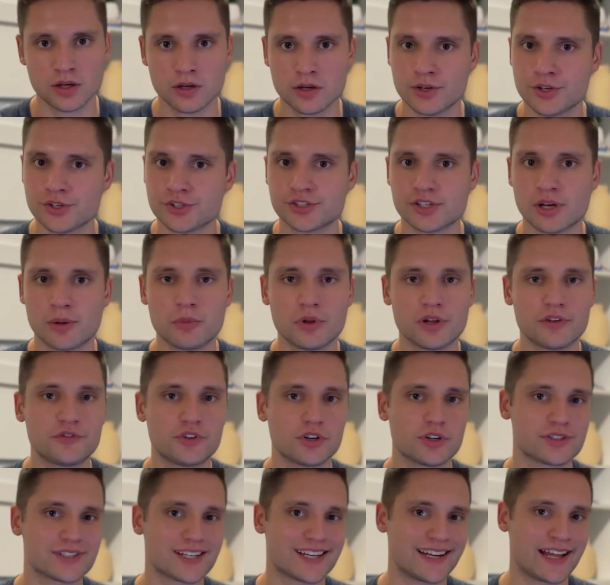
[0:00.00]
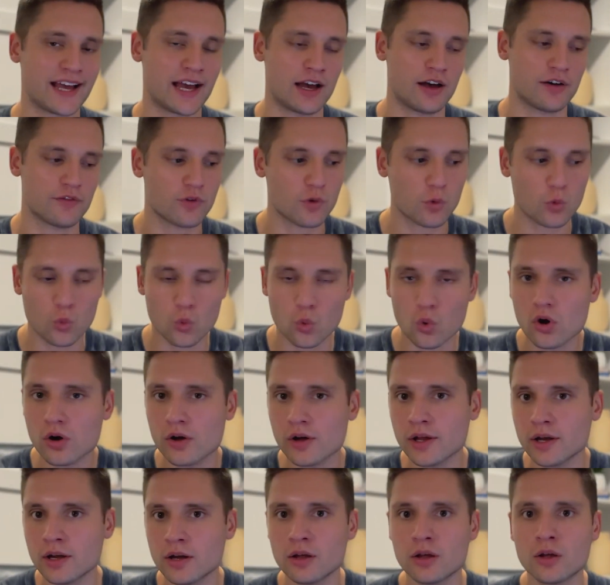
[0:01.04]
Some lifters can have
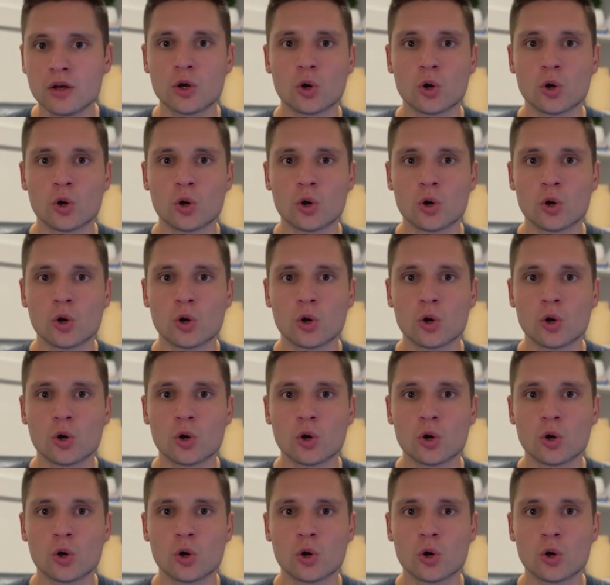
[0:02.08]
one